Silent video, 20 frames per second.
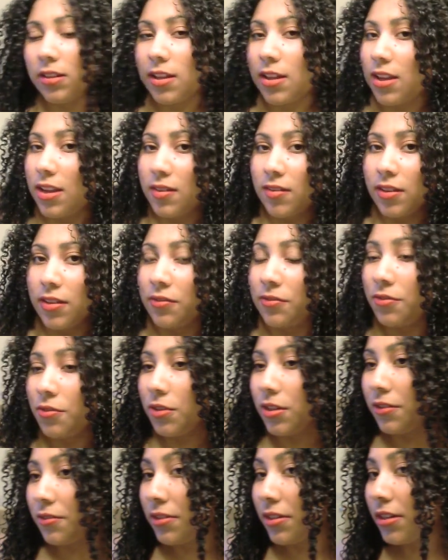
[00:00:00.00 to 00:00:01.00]
I have like
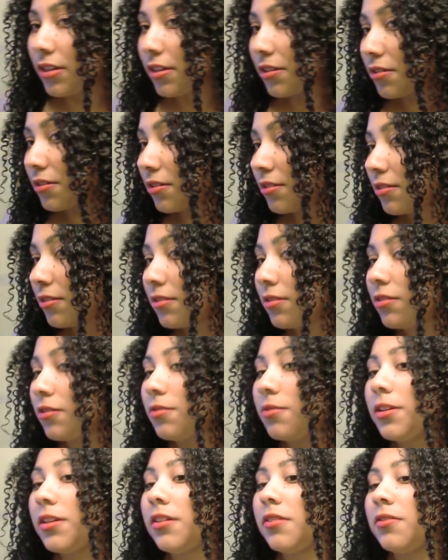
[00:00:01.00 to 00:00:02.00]
four different textures.
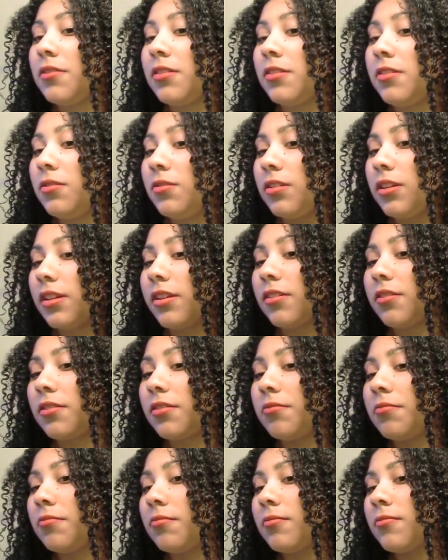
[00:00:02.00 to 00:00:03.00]
Whatever. Who cares?
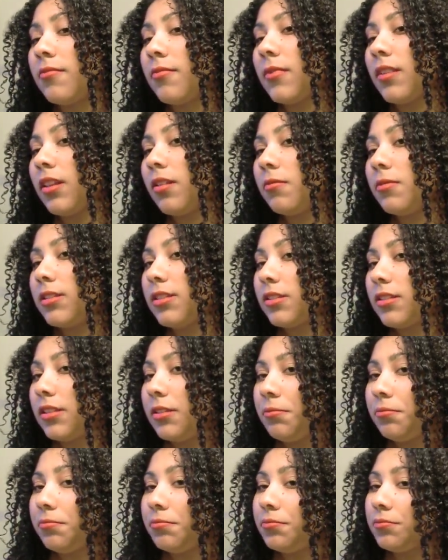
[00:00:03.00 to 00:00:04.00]
Let's see.
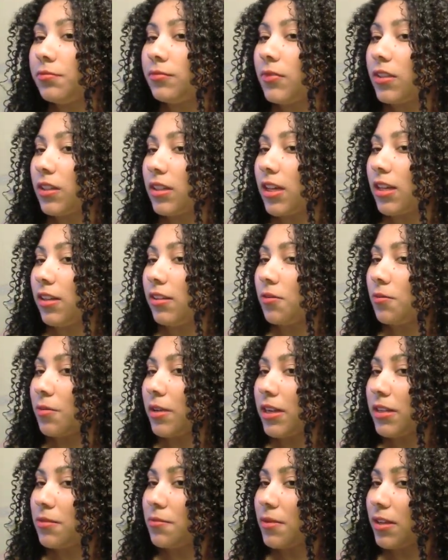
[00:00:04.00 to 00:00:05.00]
Oh, I got a little
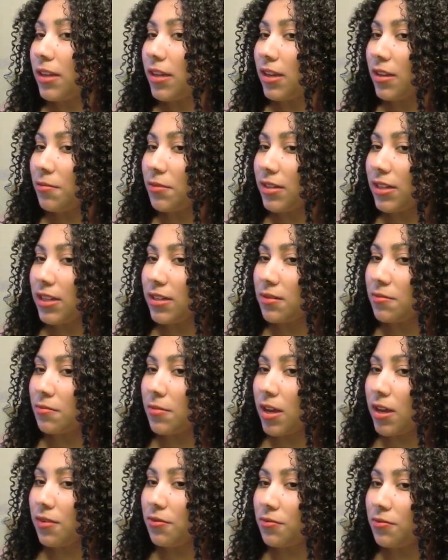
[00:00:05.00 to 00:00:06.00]
white spot here, but that's my